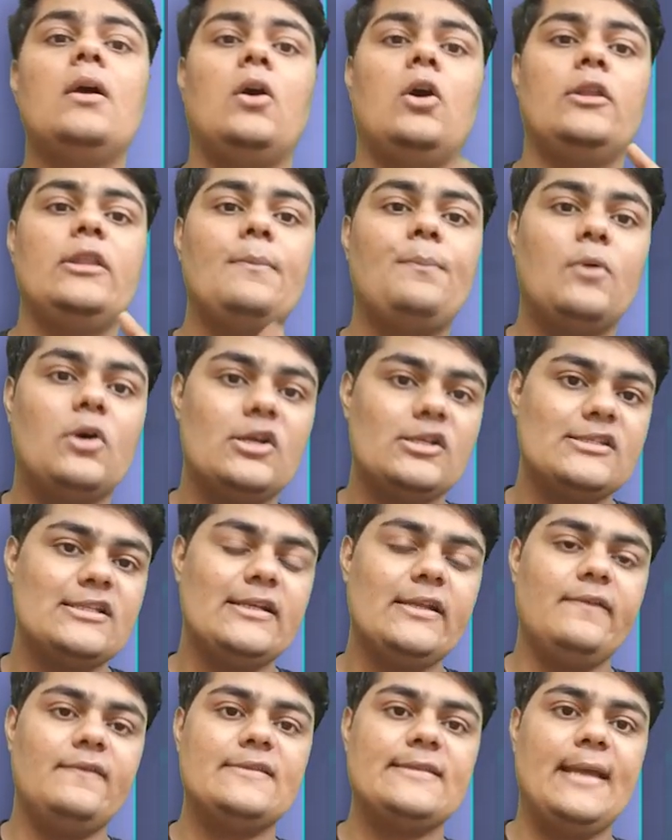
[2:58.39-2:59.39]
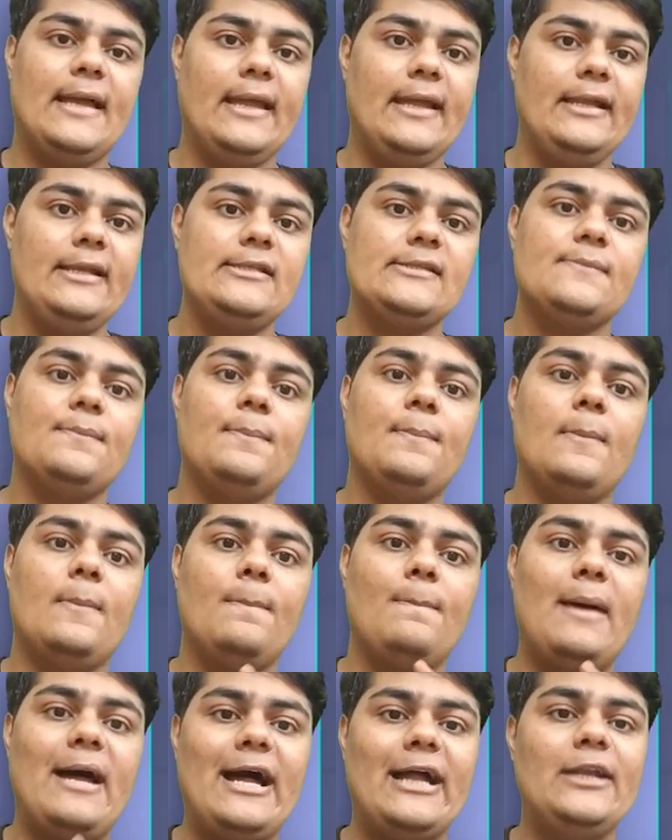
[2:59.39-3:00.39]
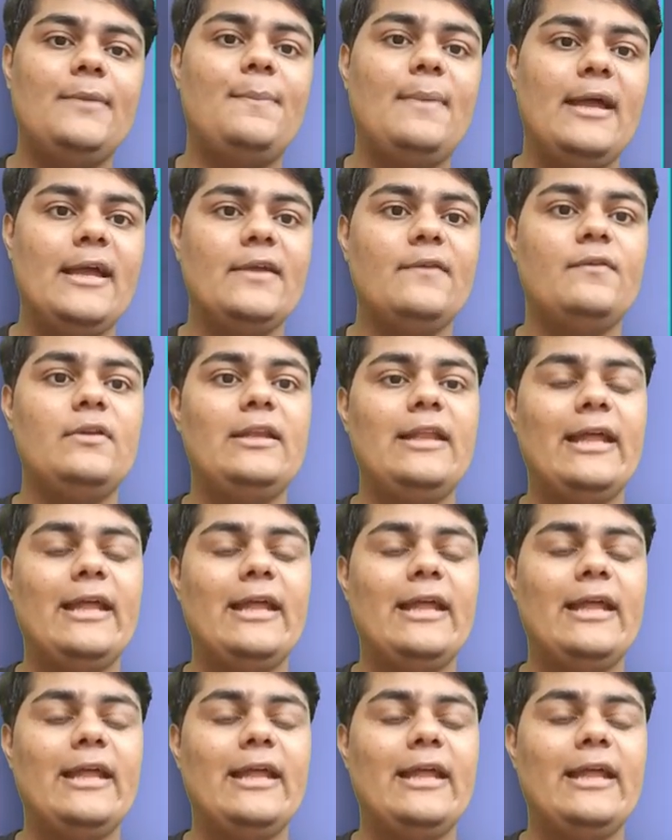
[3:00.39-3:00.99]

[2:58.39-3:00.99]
On the positive side, bad bank will